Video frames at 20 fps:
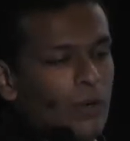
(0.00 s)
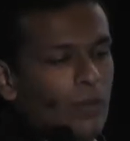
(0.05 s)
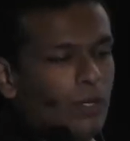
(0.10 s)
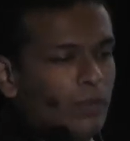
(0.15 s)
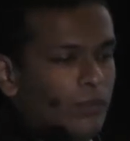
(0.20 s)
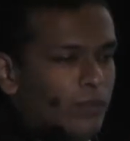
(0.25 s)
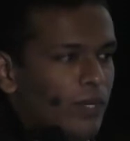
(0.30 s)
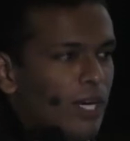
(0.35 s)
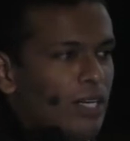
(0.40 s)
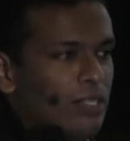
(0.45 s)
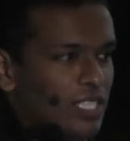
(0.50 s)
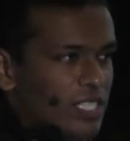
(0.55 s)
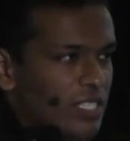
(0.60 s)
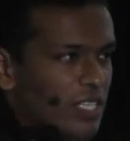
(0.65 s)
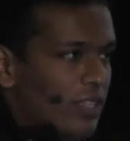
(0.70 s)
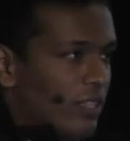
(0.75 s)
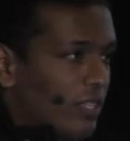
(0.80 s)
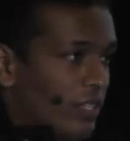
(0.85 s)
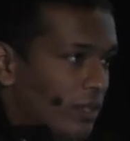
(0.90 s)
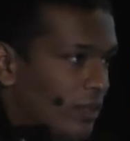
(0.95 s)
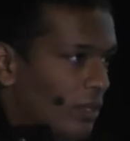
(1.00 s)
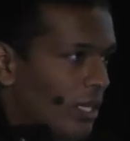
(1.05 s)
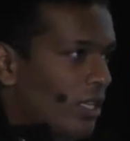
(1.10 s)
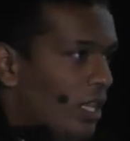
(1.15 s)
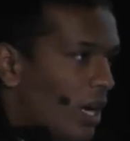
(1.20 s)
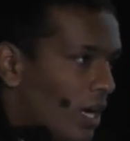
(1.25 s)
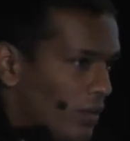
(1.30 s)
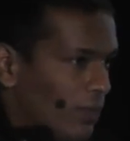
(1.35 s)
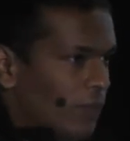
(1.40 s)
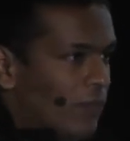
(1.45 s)
what we found is that there are a
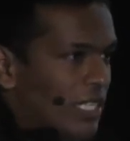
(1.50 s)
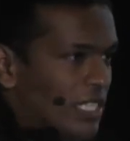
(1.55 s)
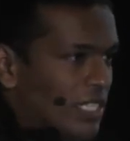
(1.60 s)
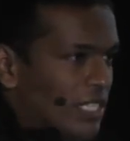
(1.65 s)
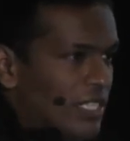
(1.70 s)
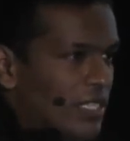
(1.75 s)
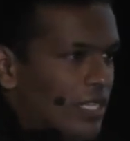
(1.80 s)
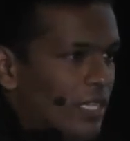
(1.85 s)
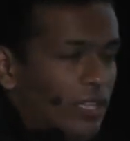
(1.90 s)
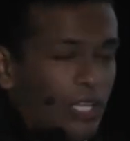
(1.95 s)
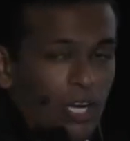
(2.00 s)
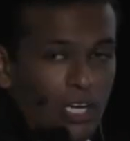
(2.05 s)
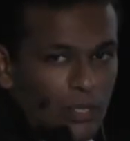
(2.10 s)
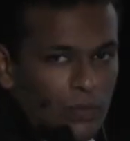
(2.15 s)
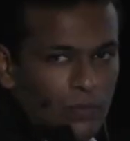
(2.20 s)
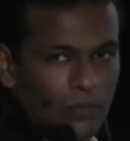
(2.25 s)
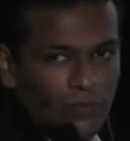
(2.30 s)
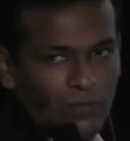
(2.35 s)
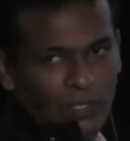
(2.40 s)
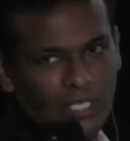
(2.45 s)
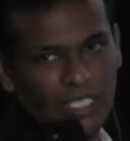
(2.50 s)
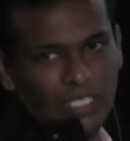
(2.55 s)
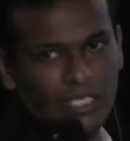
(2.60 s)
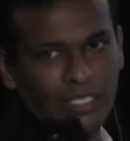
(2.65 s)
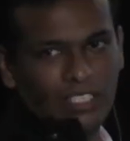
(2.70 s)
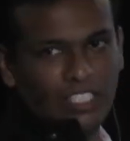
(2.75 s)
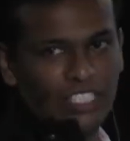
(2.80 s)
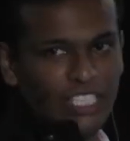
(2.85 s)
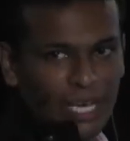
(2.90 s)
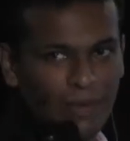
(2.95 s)
lot
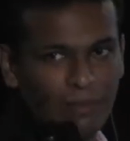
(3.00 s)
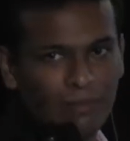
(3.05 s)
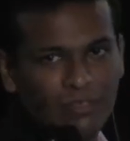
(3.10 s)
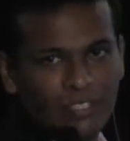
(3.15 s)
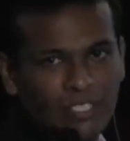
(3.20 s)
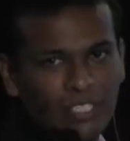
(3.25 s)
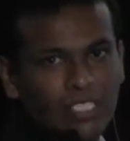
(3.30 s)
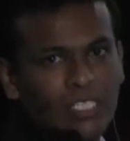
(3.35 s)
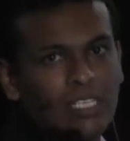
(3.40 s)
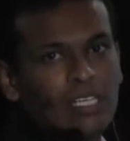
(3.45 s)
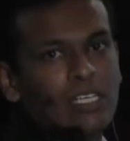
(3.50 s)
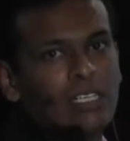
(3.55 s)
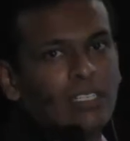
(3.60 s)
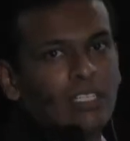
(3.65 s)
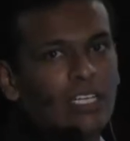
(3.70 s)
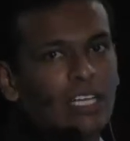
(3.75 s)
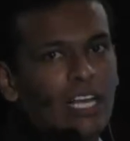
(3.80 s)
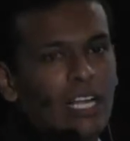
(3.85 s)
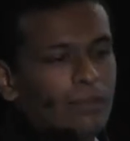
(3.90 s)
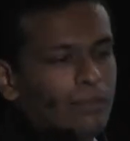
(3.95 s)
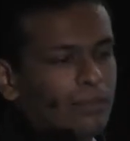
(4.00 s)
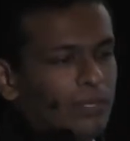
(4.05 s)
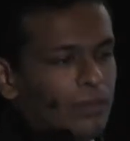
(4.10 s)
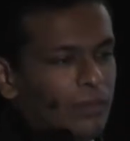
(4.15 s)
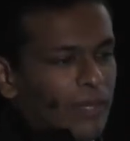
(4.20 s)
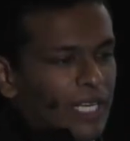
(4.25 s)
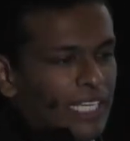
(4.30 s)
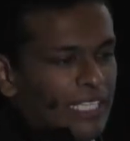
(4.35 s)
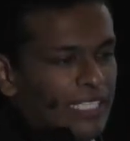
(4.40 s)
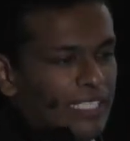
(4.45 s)
of gems that help you
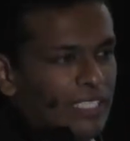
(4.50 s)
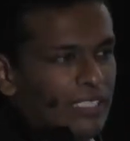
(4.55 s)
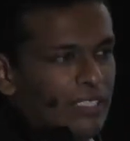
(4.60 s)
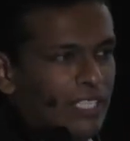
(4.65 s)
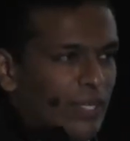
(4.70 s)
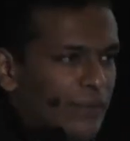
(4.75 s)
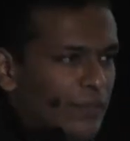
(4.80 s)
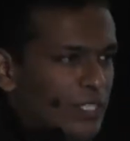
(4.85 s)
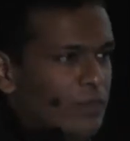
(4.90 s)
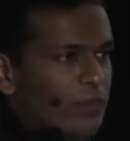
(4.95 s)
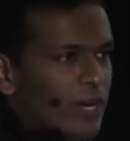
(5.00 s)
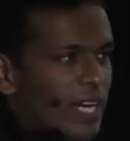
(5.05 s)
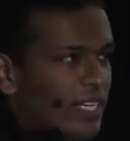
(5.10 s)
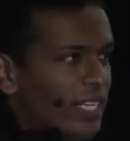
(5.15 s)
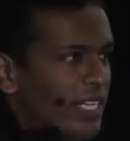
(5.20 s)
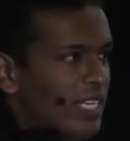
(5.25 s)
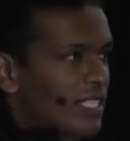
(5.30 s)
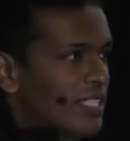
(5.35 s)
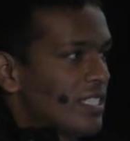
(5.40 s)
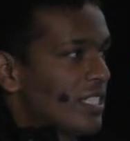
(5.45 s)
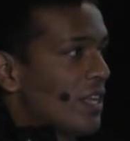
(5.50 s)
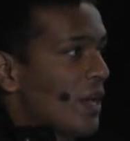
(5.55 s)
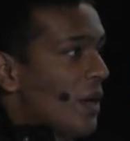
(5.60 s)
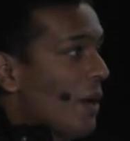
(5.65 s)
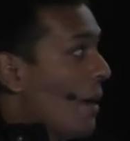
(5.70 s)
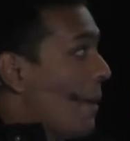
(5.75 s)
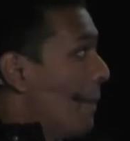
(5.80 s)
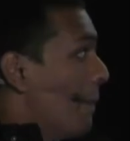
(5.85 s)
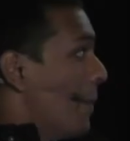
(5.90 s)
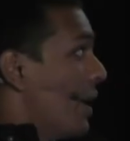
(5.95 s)
make language bindings,
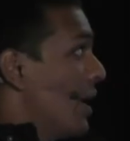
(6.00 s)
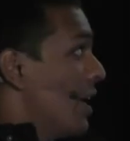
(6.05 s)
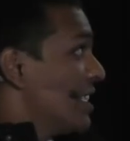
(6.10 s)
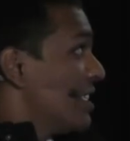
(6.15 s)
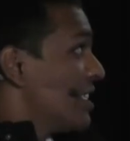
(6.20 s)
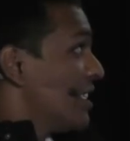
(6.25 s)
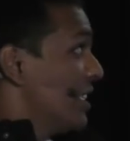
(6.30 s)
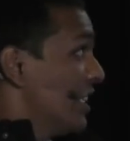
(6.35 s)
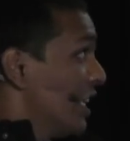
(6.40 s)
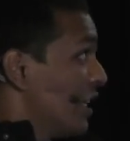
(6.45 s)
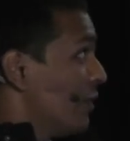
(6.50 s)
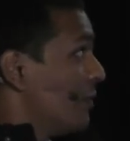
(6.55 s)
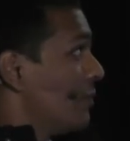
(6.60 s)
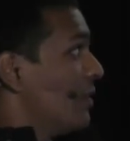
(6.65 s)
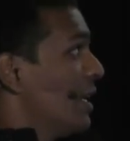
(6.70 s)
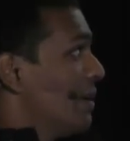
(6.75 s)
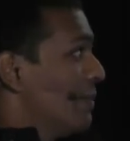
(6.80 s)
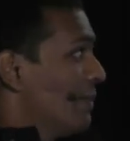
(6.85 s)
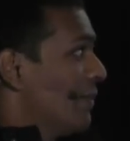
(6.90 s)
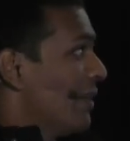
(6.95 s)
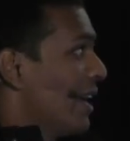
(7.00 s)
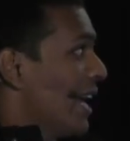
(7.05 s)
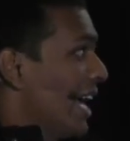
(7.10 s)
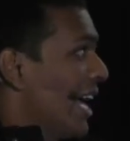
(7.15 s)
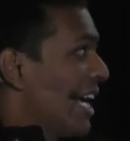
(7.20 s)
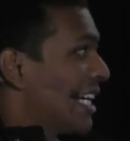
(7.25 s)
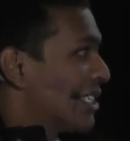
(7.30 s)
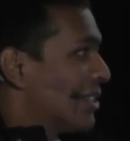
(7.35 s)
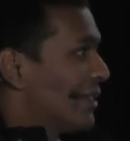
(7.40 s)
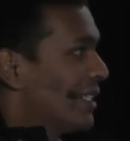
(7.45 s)
but none of them
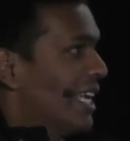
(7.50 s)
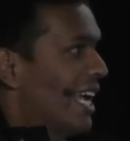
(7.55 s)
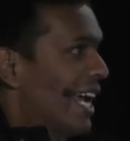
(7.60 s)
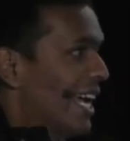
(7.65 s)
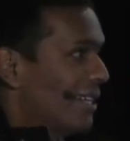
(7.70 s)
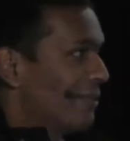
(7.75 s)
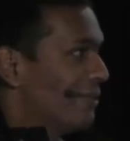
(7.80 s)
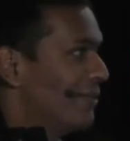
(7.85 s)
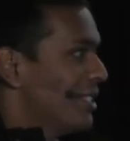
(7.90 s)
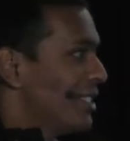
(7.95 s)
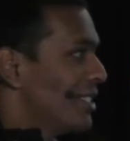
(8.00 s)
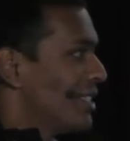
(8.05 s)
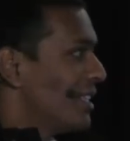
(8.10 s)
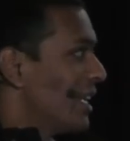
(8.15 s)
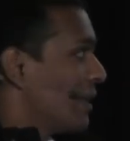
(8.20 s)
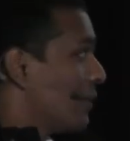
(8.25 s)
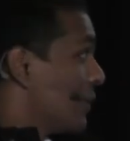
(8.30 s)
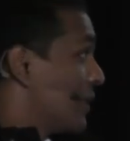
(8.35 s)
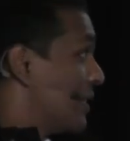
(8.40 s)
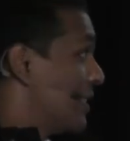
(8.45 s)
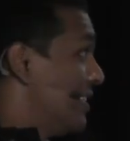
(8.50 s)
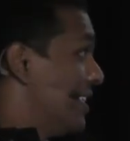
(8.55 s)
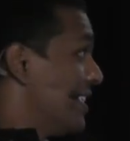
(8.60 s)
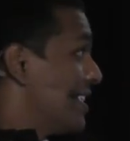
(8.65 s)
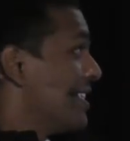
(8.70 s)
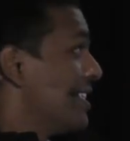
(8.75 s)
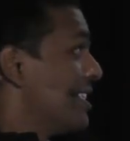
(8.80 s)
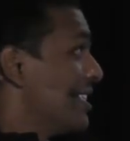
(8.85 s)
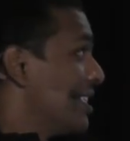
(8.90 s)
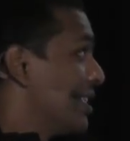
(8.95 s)
actually had a feature that was
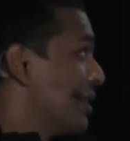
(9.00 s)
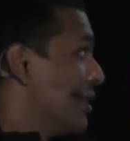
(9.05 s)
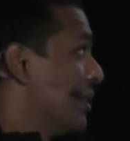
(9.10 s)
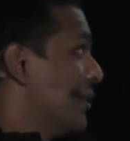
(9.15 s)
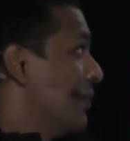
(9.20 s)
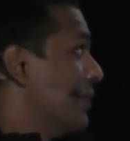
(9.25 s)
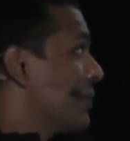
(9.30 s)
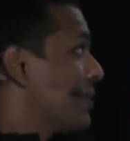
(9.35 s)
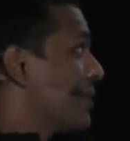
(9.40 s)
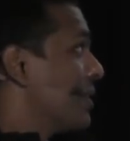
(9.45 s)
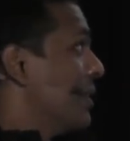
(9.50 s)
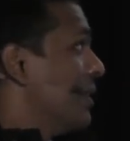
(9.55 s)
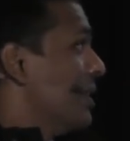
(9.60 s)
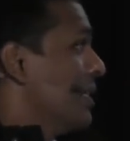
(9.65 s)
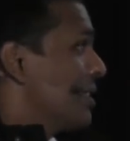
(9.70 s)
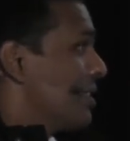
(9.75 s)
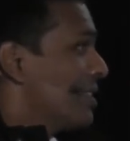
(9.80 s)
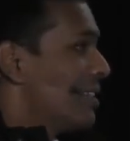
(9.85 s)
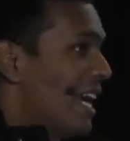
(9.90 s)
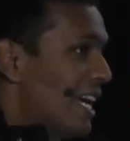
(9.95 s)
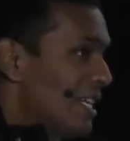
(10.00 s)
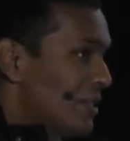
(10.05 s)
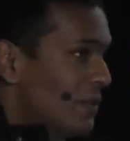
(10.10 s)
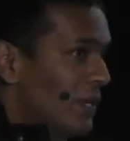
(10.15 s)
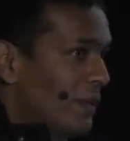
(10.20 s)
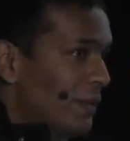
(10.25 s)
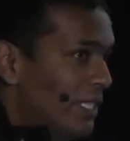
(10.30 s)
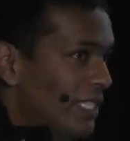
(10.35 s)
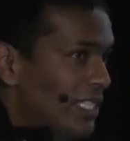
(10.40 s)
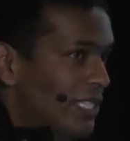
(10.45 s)
this easy to use. So that's
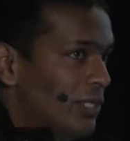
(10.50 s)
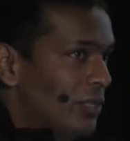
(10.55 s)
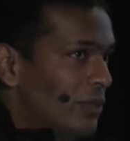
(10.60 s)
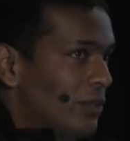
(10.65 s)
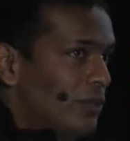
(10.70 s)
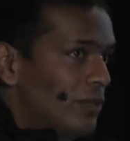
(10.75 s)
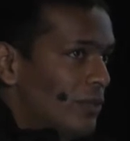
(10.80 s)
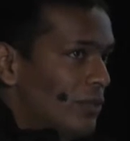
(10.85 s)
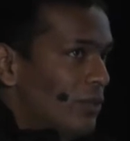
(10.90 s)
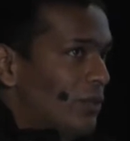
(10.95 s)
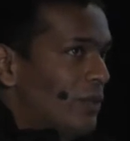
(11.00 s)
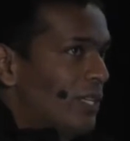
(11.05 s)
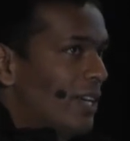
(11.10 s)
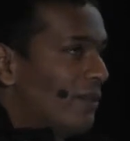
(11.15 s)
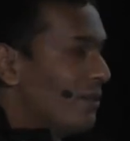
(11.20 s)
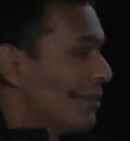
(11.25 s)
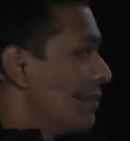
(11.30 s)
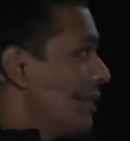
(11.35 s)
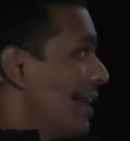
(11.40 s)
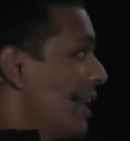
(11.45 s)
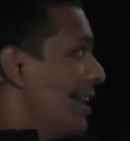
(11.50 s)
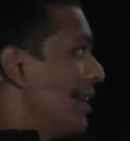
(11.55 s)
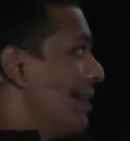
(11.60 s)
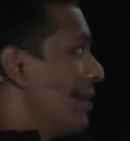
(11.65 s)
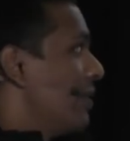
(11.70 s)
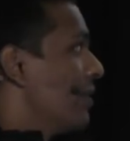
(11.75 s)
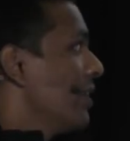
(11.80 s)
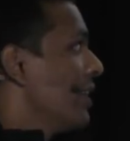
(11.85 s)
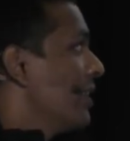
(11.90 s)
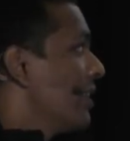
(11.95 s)
why we didn't use Ruby FFI
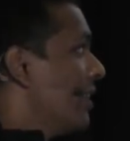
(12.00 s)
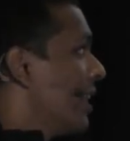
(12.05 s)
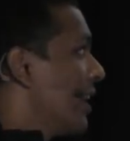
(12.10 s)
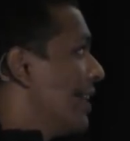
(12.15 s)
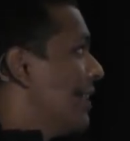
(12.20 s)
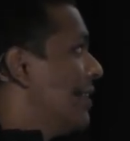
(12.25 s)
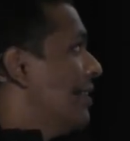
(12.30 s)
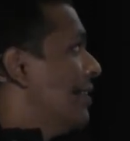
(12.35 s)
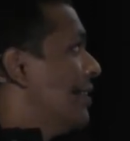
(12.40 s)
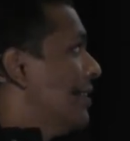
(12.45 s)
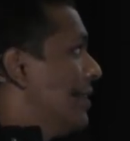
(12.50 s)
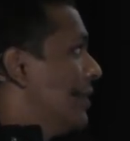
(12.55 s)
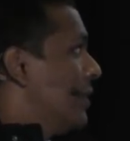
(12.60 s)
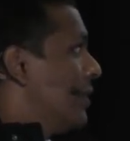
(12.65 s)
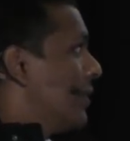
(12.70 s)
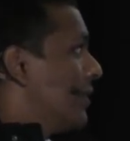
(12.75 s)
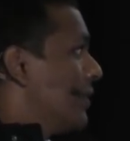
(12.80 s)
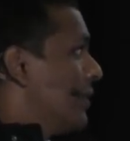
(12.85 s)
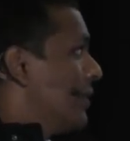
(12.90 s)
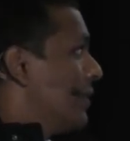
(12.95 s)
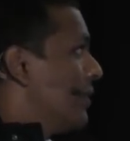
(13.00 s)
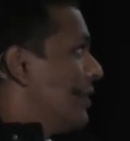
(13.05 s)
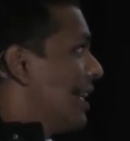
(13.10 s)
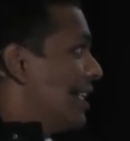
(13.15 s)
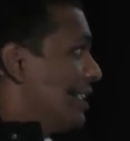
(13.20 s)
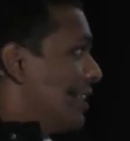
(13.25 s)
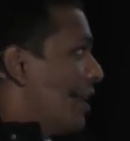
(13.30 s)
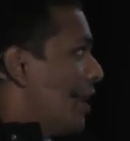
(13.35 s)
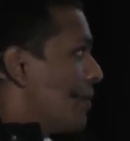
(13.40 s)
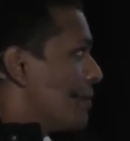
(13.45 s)
or inline or
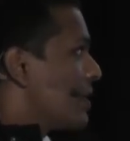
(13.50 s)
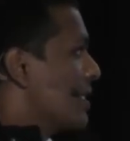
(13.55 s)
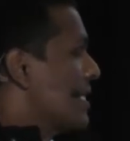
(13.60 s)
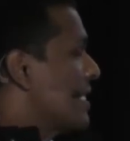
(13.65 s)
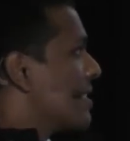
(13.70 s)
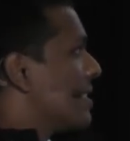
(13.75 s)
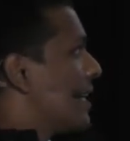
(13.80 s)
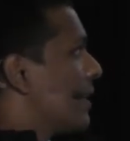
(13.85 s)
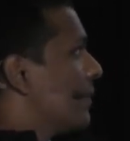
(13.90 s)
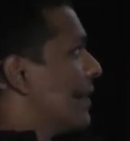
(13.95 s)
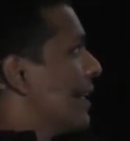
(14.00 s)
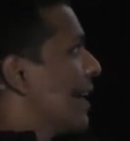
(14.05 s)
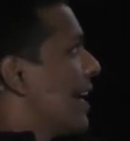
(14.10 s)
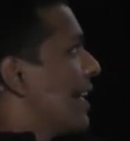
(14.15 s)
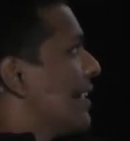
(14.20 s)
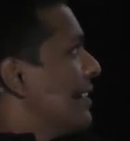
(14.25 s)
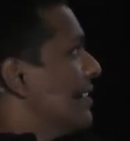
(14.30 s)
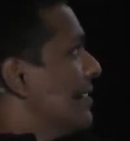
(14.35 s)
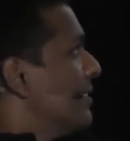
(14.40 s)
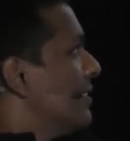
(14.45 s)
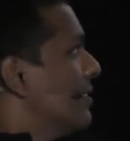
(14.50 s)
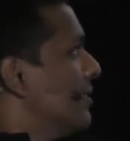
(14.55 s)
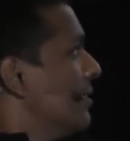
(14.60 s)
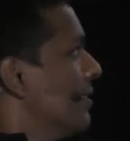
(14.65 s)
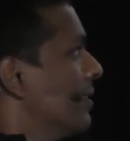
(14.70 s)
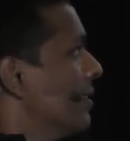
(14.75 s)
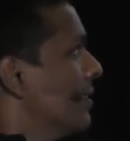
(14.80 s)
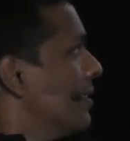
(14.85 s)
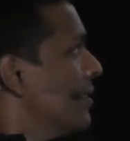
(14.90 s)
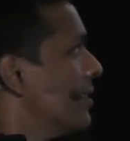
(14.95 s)
other options that we had
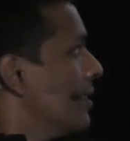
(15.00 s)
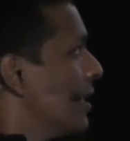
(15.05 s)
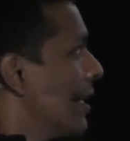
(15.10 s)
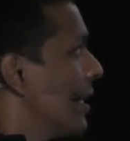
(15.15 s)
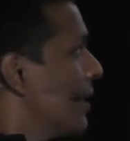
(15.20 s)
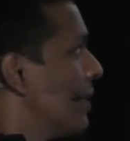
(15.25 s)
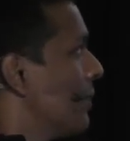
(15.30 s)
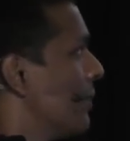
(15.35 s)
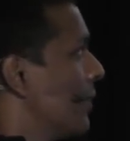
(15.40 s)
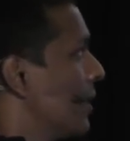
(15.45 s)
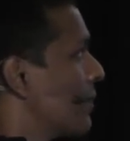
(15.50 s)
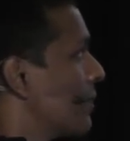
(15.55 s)
and